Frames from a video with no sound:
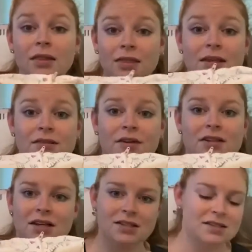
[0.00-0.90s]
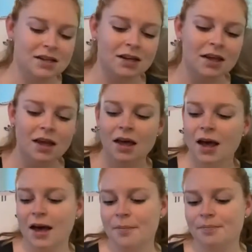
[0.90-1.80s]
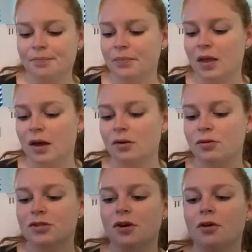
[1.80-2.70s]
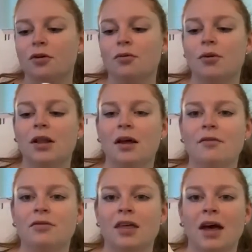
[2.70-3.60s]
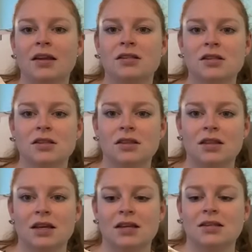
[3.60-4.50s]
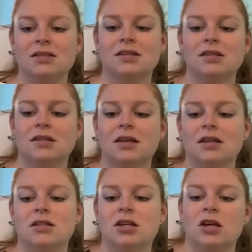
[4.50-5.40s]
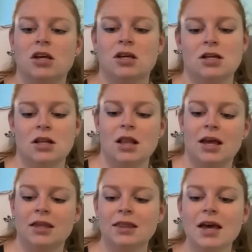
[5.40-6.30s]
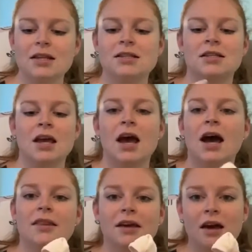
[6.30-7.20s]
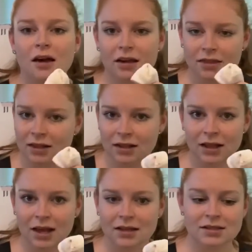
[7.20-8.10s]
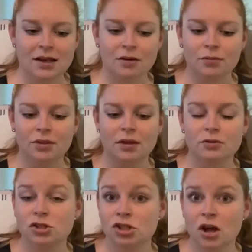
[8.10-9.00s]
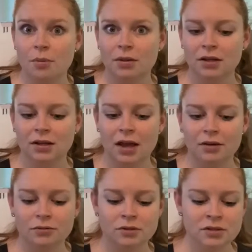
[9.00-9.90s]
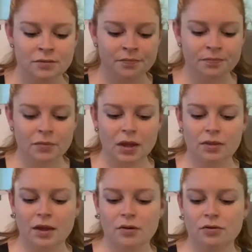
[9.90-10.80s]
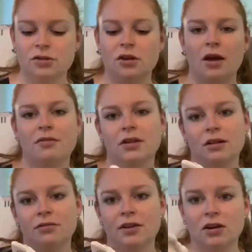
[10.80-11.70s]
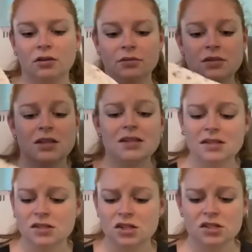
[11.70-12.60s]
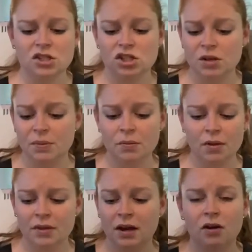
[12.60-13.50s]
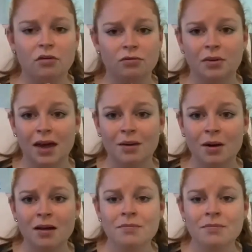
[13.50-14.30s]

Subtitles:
These are fantastic. And also we love that these can turn like that, and they can't get their little hands out with those sharp little nails. And they also have little feet on them. So this is just a cheapy one that I got from Kmart.